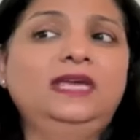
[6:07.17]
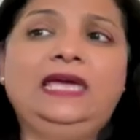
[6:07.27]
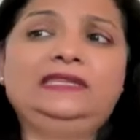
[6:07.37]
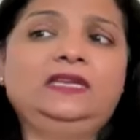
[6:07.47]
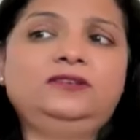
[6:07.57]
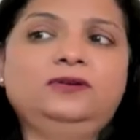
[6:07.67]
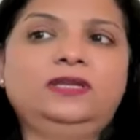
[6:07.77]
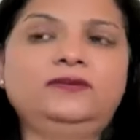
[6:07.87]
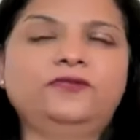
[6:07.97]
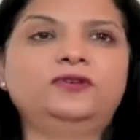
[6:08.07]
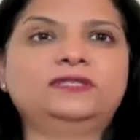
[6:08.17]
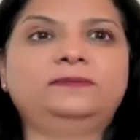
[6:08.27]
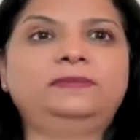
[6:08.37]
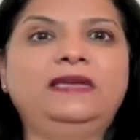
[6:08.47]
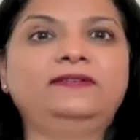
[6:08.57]
And then you can, of course,
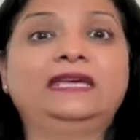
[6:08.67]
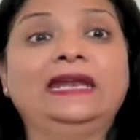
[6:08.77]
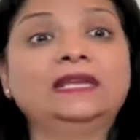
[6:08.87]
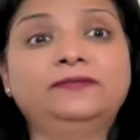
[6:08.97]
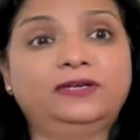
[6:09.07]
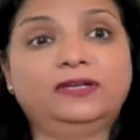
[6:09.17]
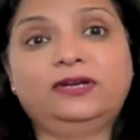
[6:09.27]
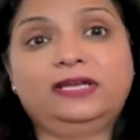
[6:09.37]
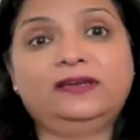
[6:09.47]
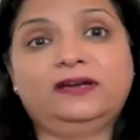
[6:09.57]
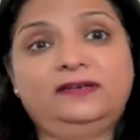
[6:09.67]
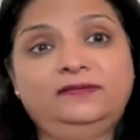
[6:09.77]
apply directly for a green card